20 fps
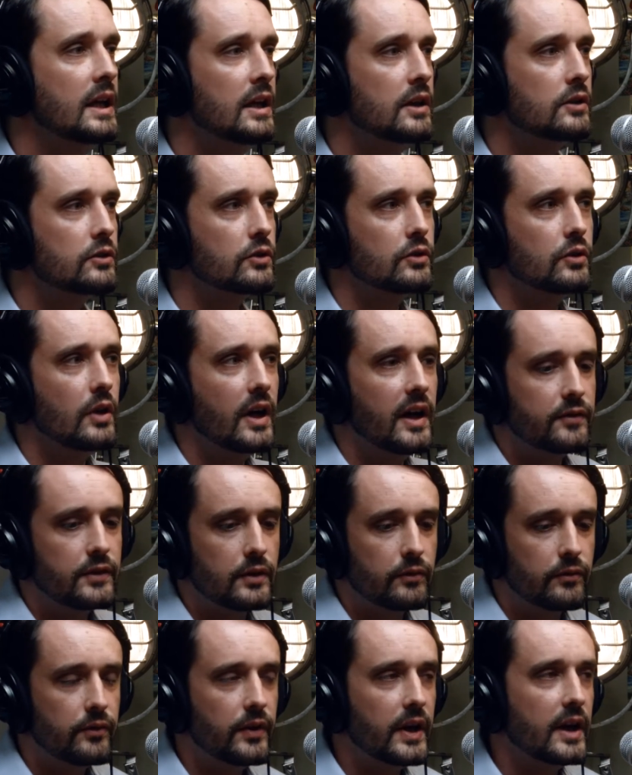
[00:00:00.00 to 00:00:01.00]
So you have
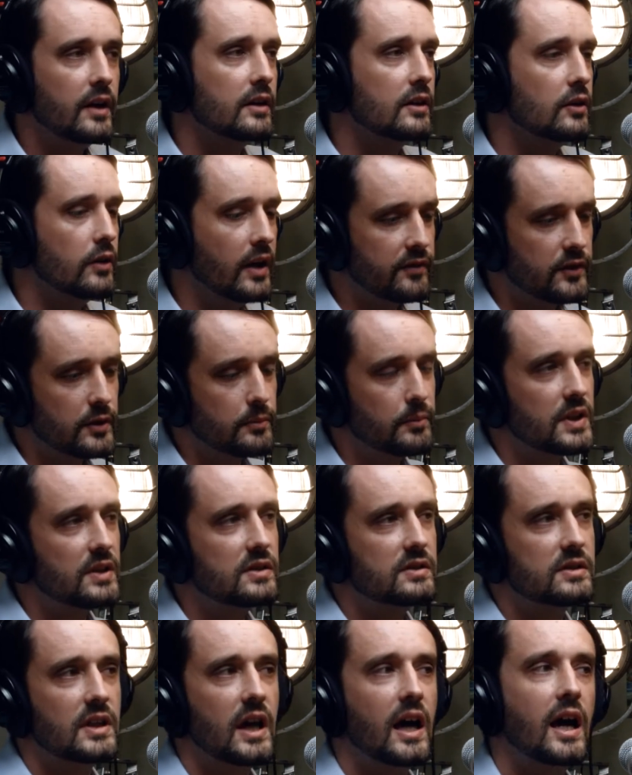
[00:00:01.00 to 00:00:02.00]
to
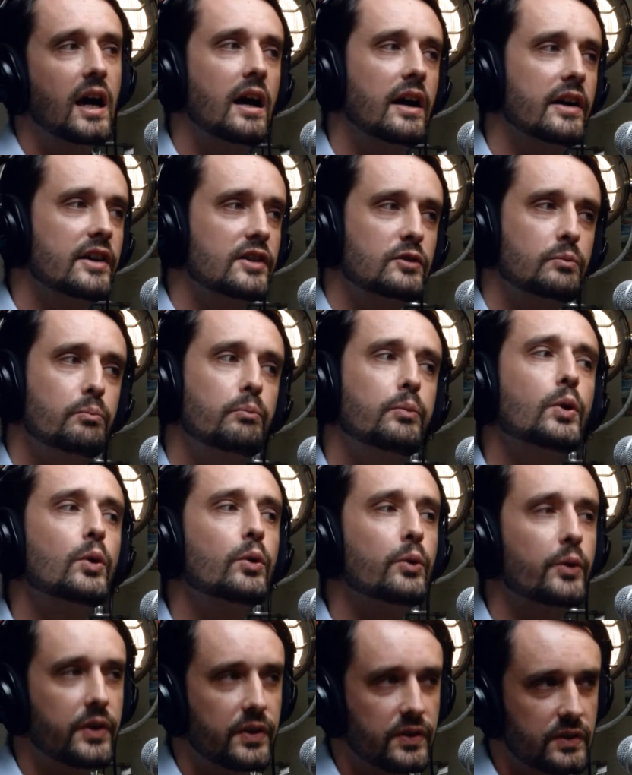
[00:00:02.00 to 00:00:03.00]
massage
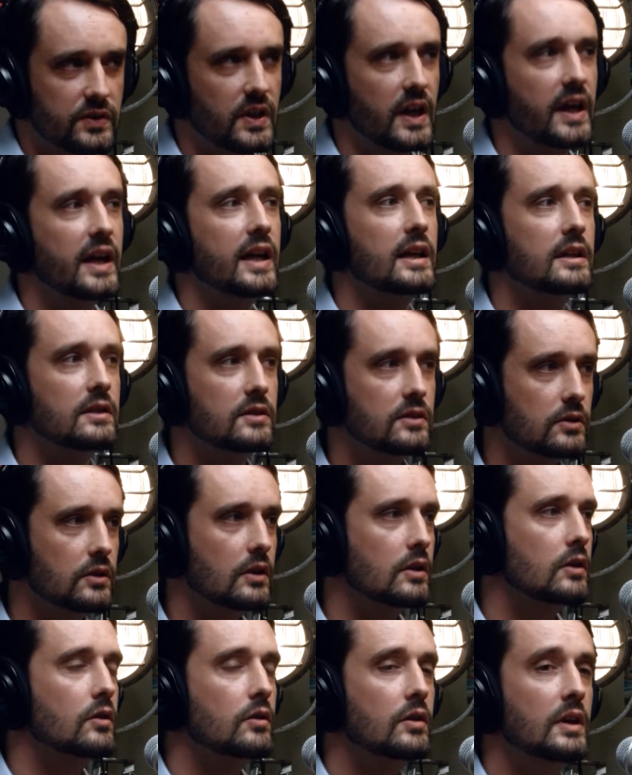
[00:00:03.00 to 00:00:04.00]
both sides,
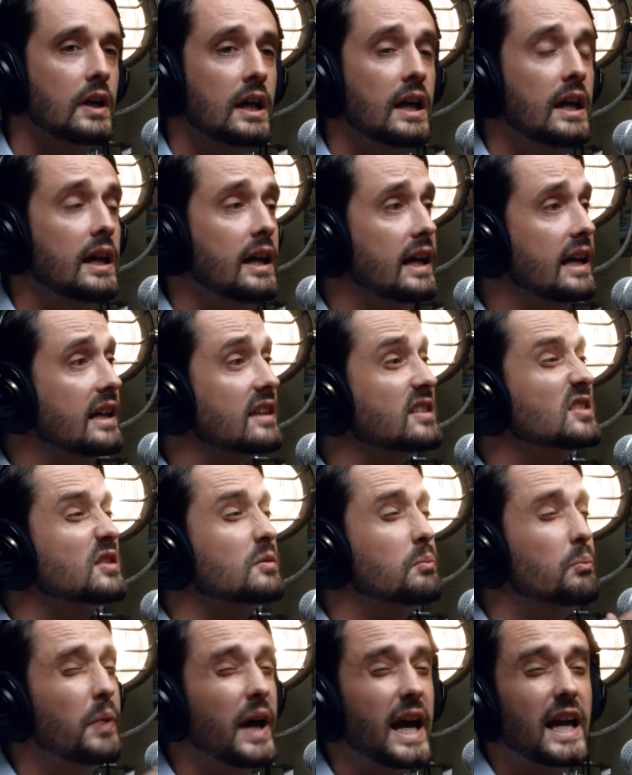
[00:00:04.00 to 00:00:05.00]

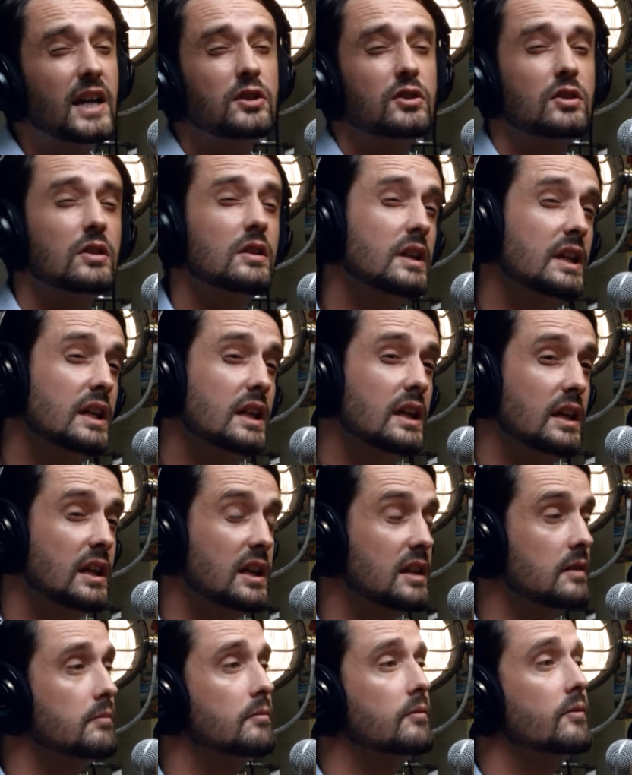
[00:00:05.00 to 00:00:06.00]
especially
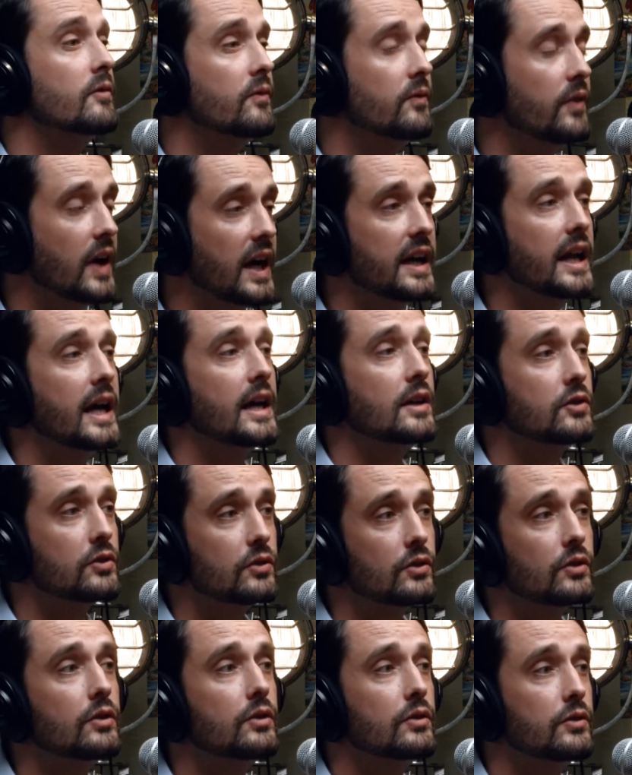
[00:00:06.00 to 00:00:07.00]
in
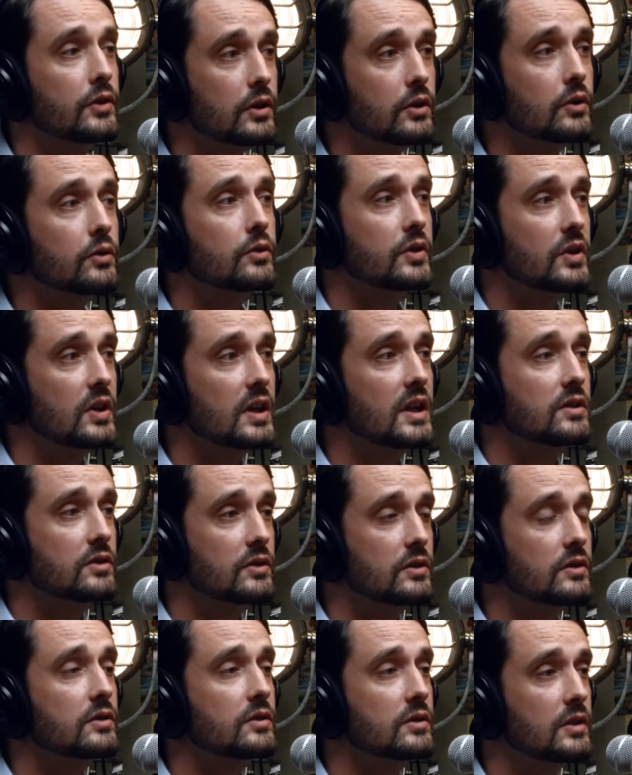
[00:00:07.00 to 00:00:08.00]
financial
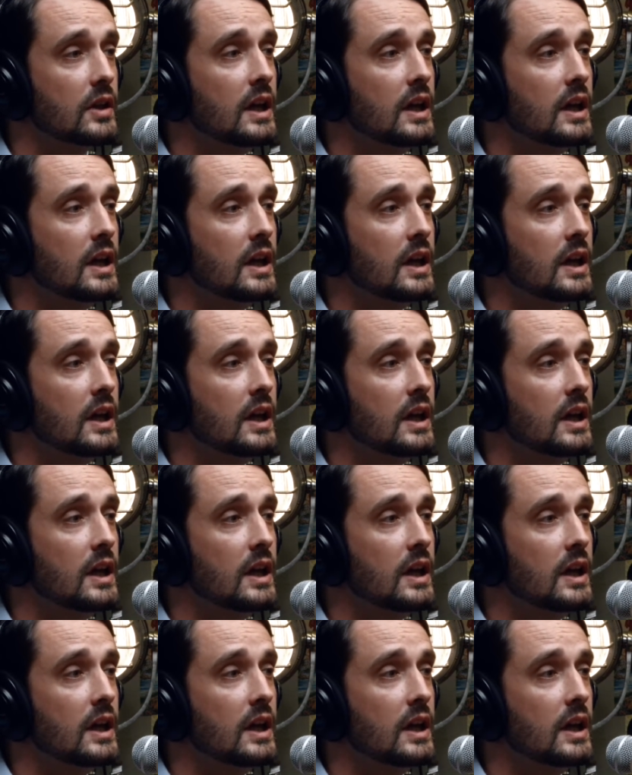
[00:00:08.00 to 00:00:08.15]
negotiations.